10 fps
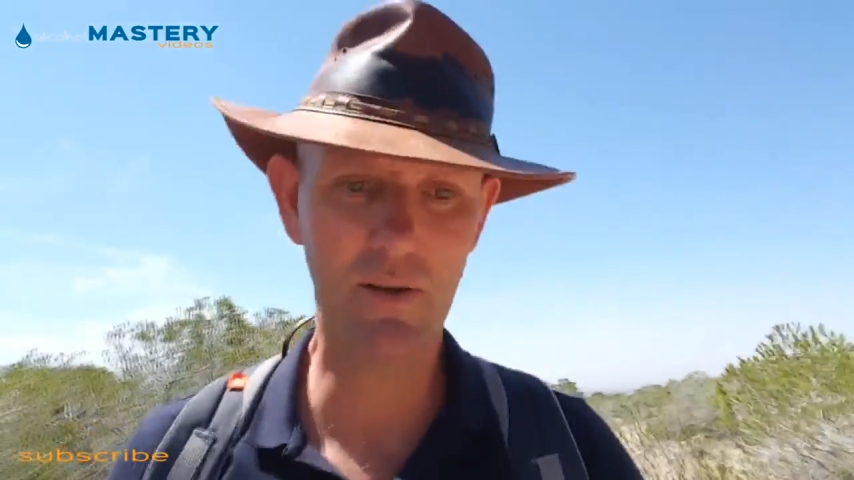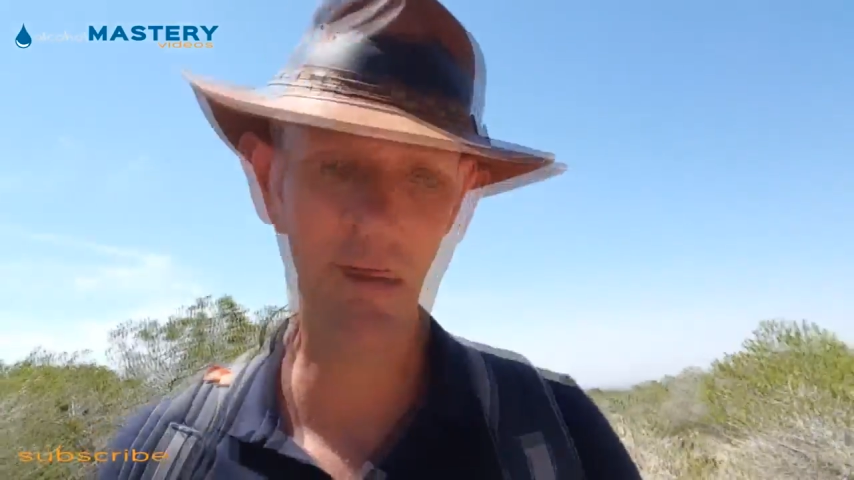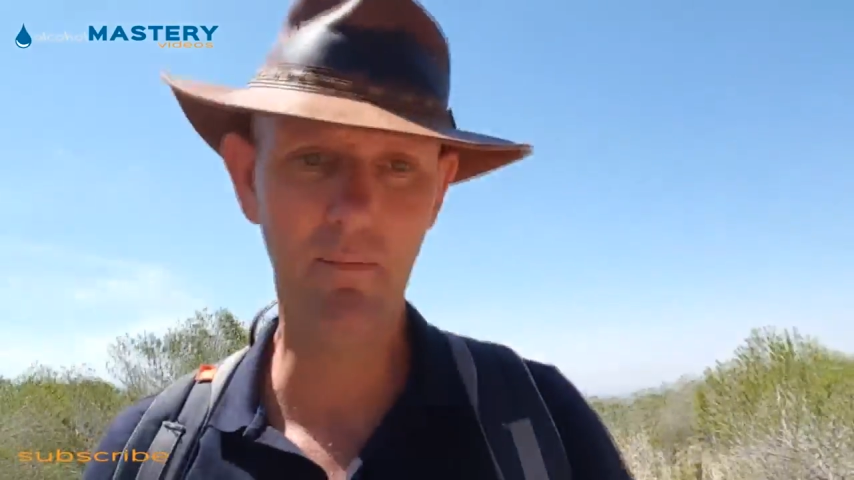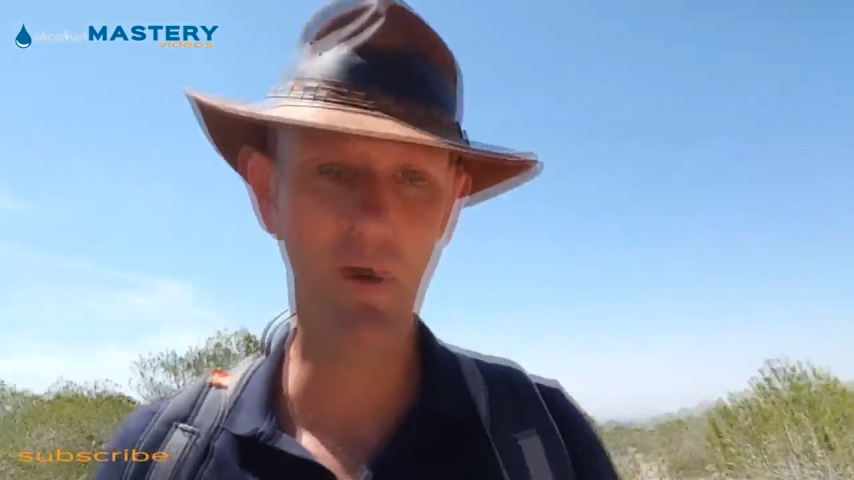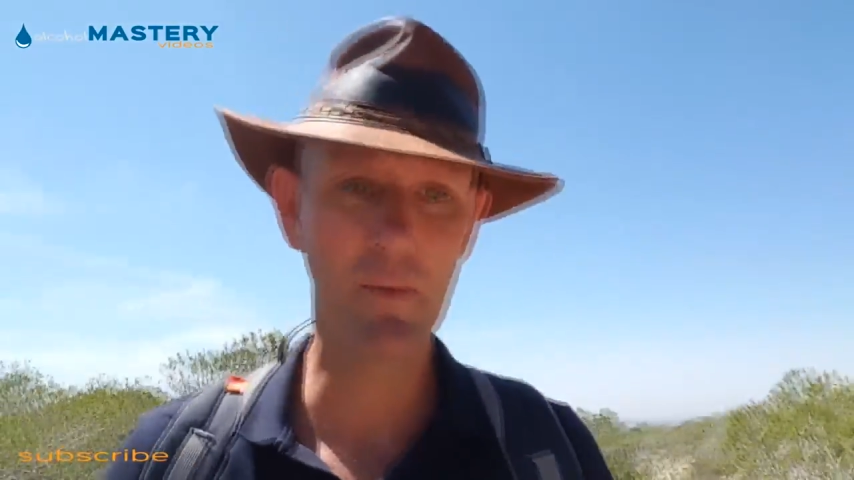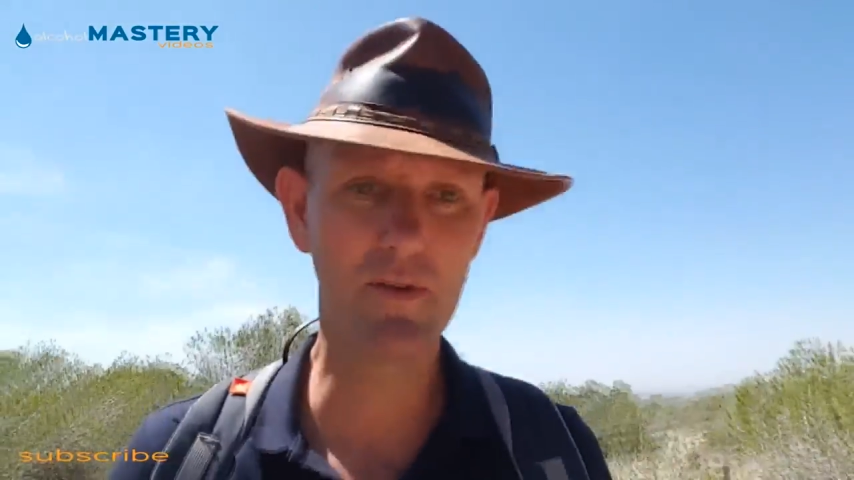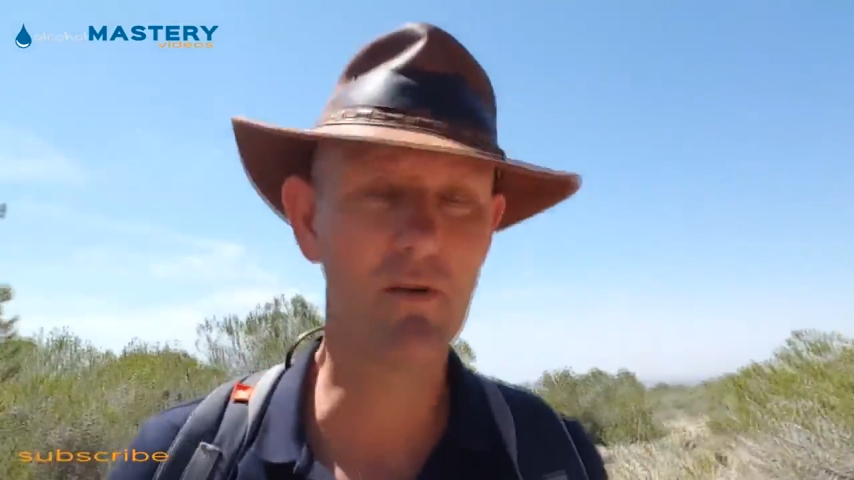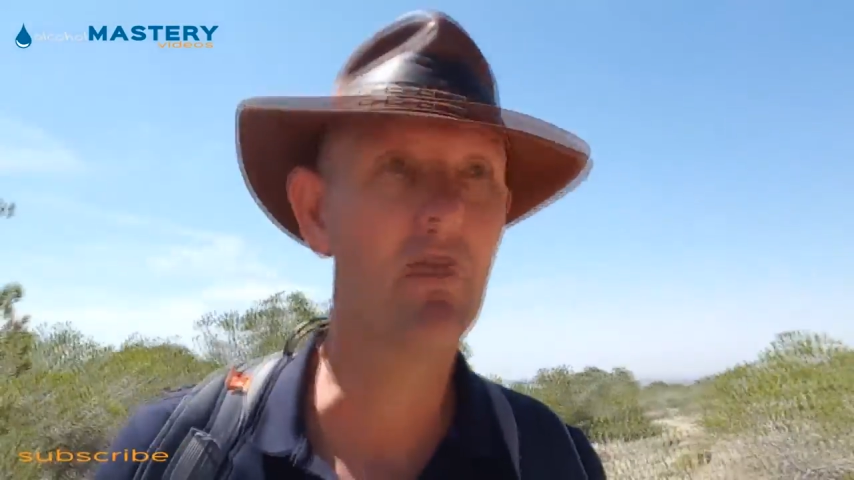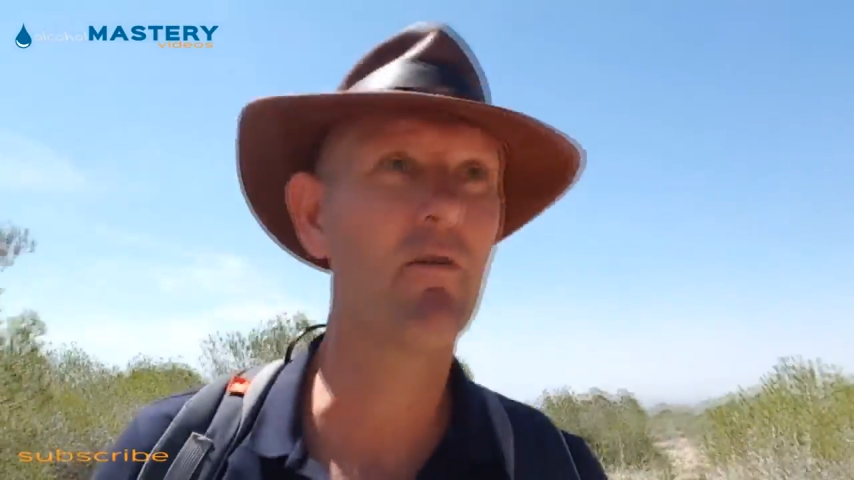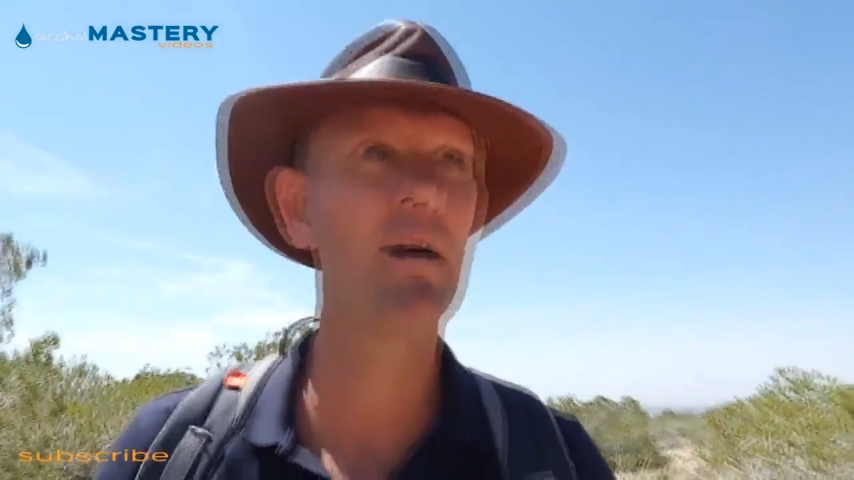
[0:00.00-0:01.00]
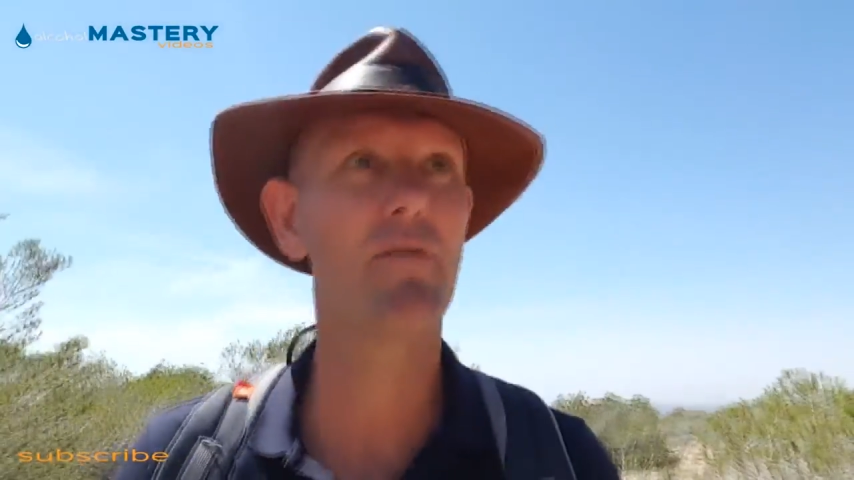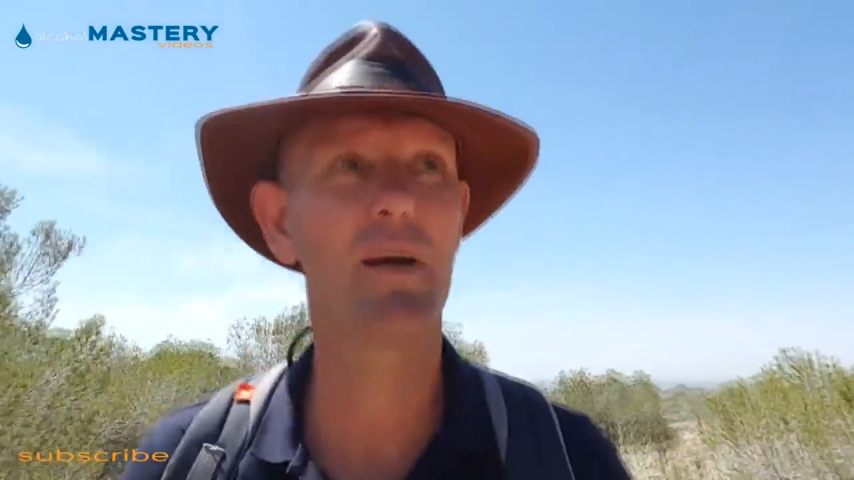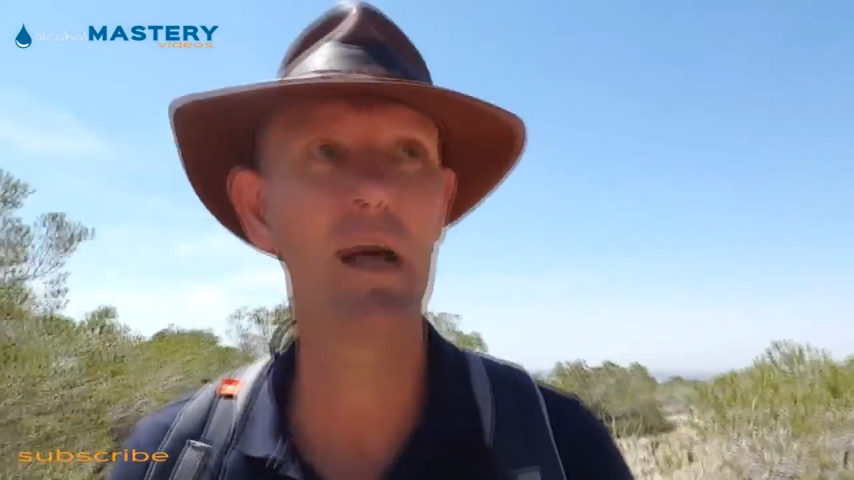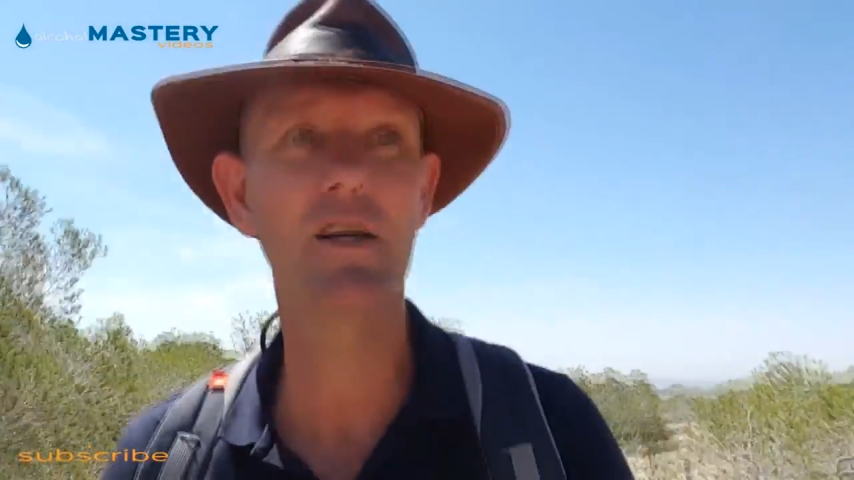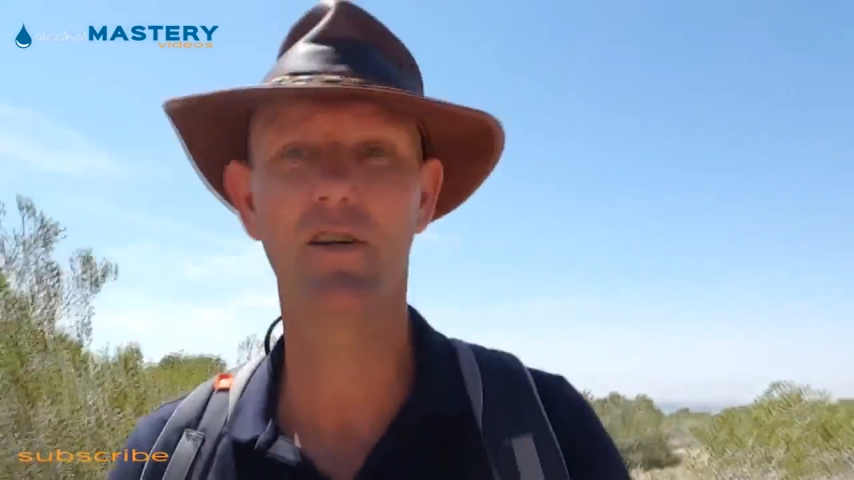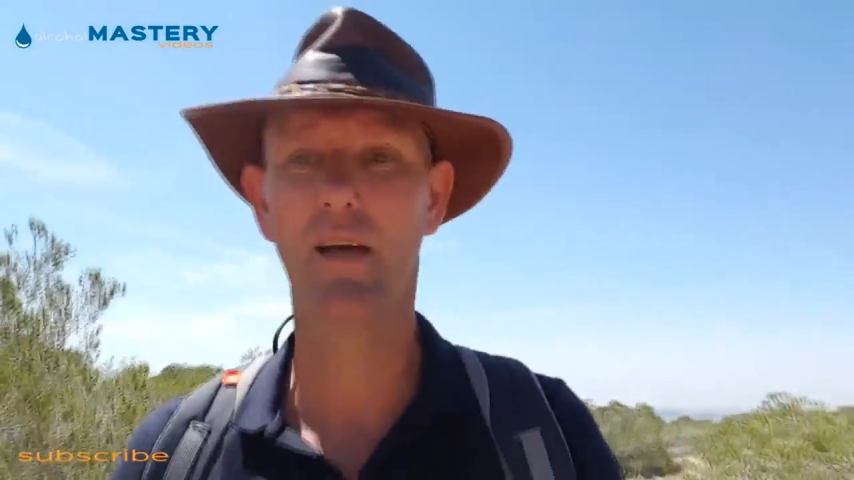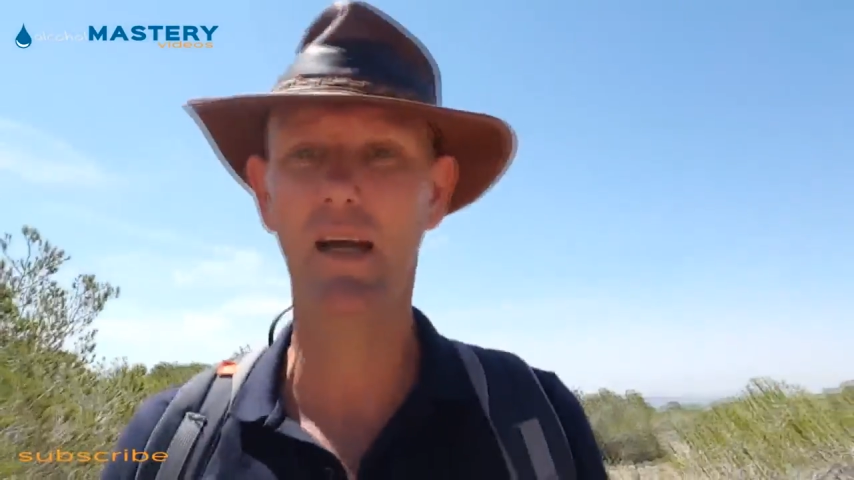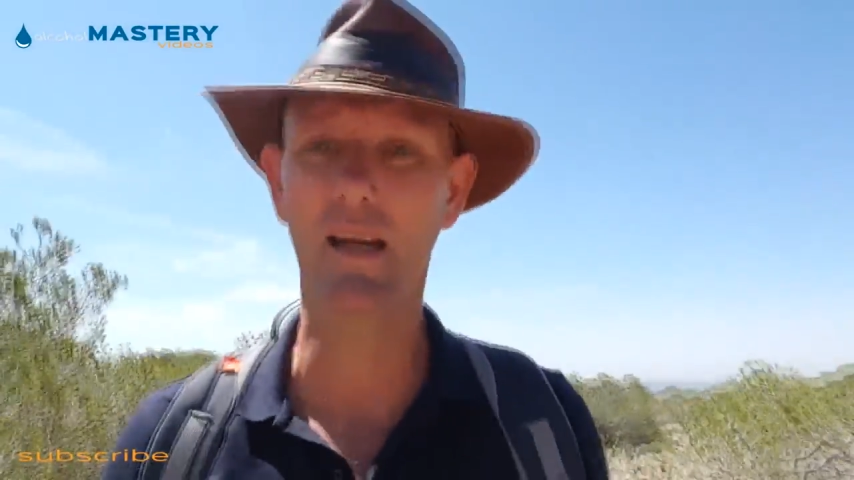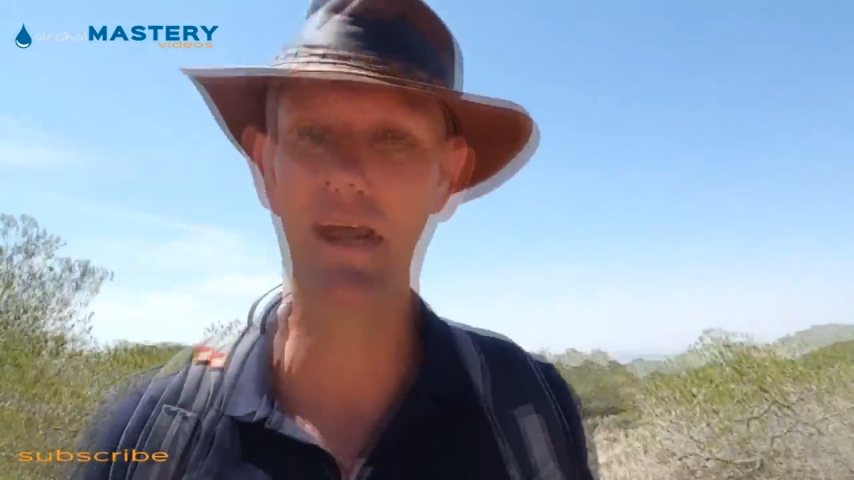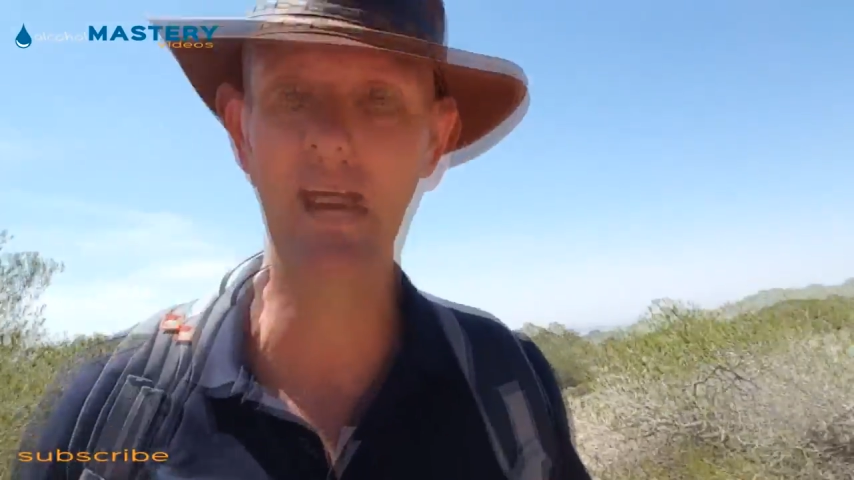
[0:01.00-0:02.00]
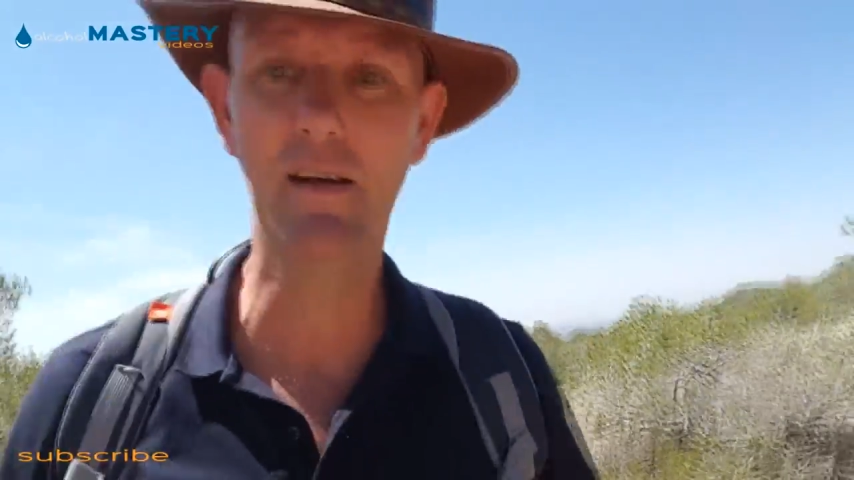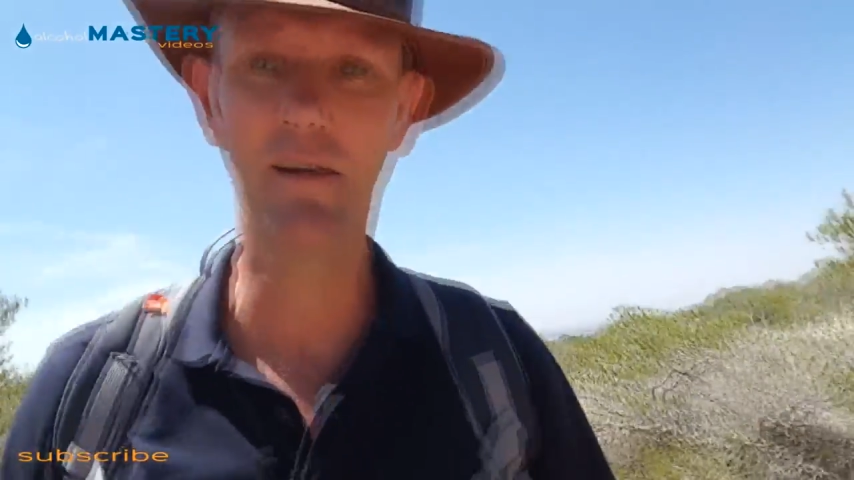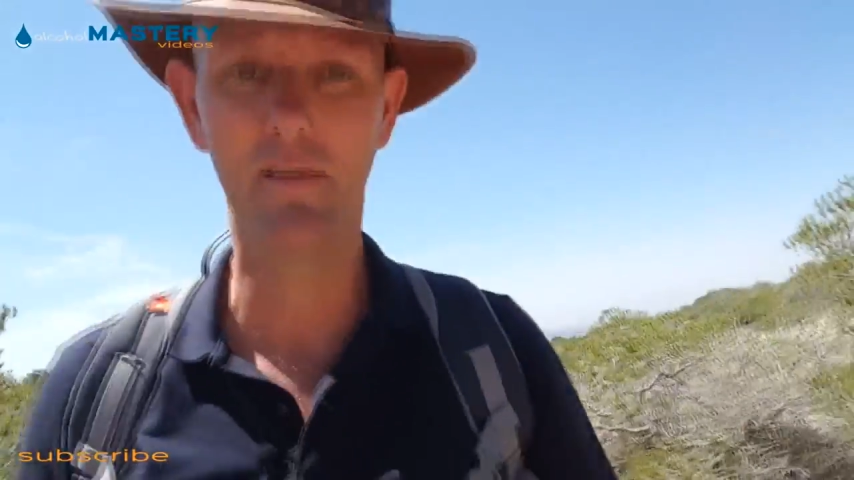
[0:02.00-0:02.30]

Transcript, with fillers: that momentary gratification that you need,